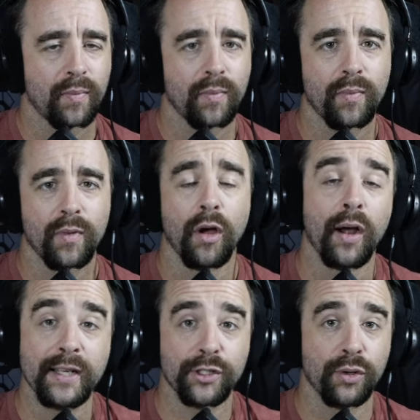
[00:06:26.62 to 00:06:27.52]
All right,
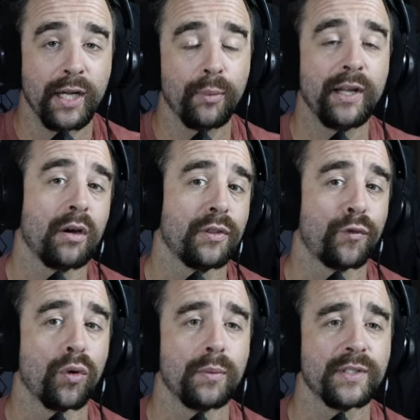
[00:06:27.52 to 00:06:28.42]
so here we are on the
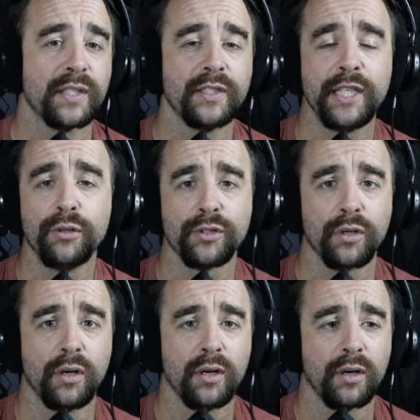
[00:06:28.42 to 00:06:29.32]
forums, and Teos
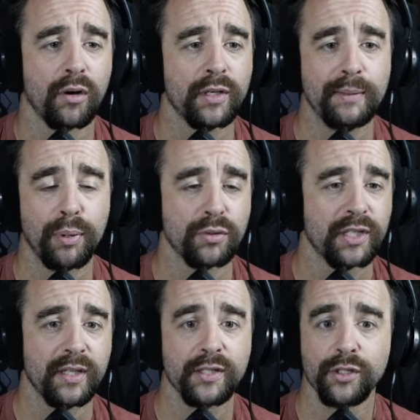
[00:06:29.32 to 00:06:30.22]
already posted
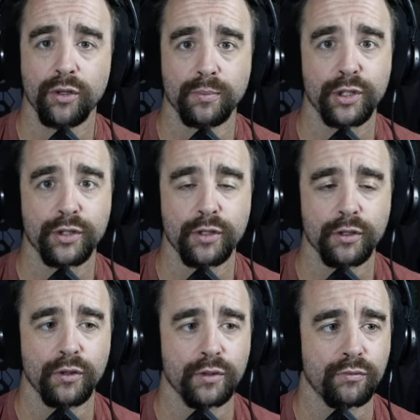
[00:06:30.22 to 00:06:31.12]
this, so I'm just going to
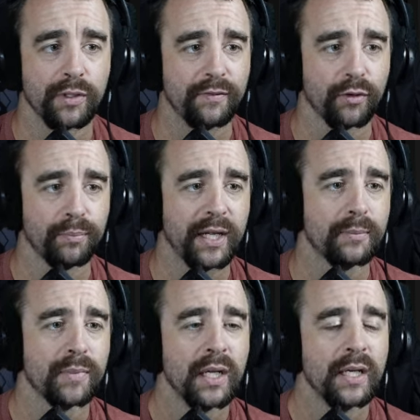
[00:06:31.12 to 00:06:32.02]
go to read verbatim.
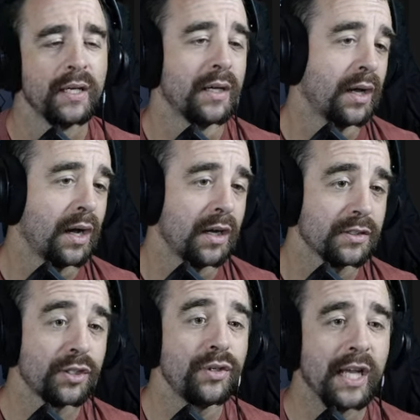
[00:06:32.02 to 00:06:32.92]

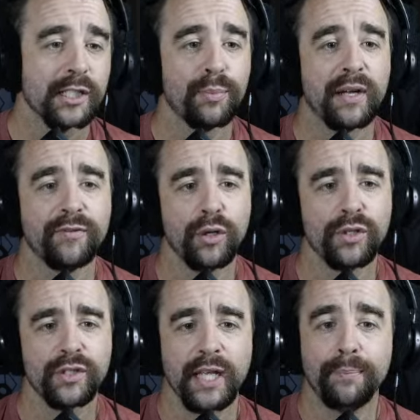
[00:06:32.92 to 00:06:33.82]
So you guys might have
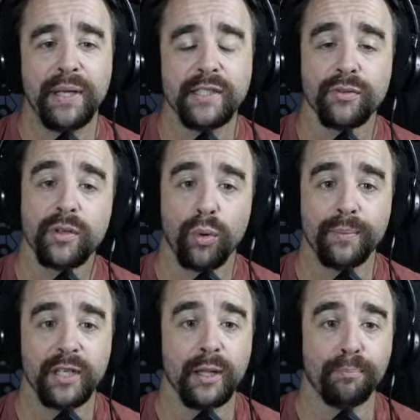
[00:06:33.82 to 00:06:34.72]
noticed a piece of equipment
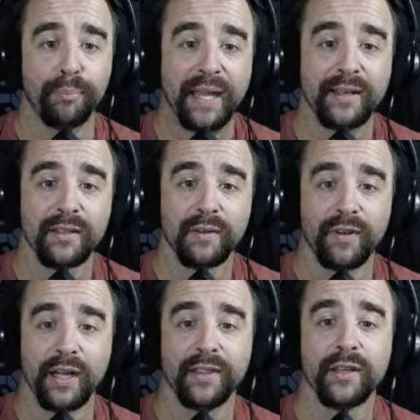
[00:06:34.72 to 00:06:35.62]
in the Bane
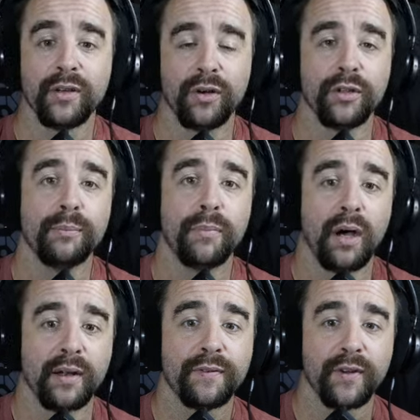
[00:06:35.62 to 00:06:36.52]
Leviathan called the
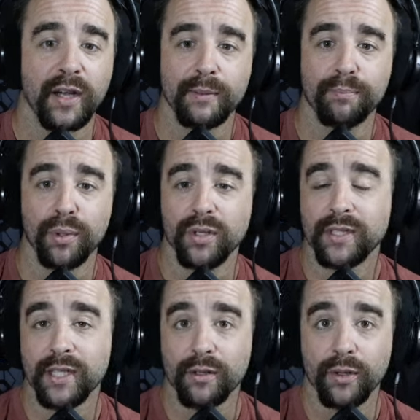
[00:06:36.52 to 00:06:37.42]
Modified
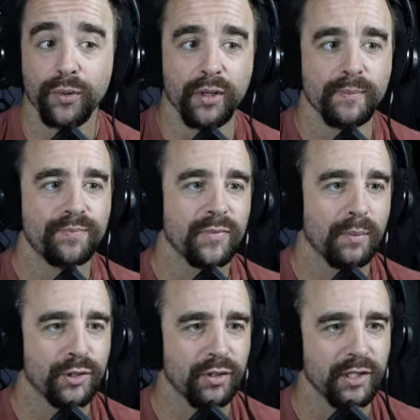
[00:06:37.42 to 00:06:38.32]
Ballistic Loader. I'm
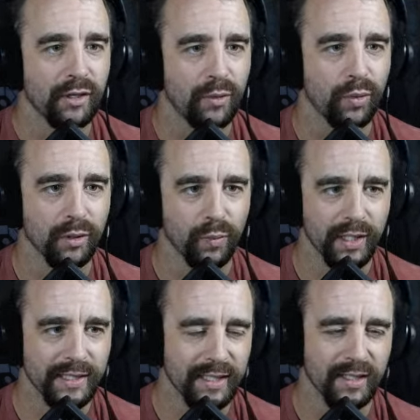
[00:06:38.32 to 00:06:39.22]
sure you all wonder what it
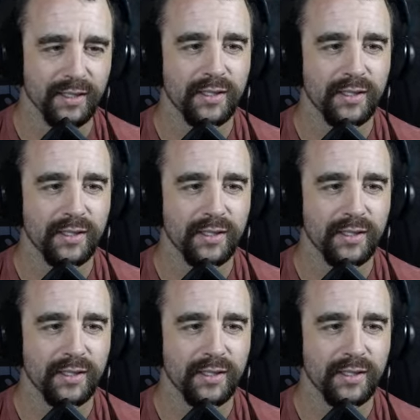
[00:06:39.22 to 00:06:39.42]
does.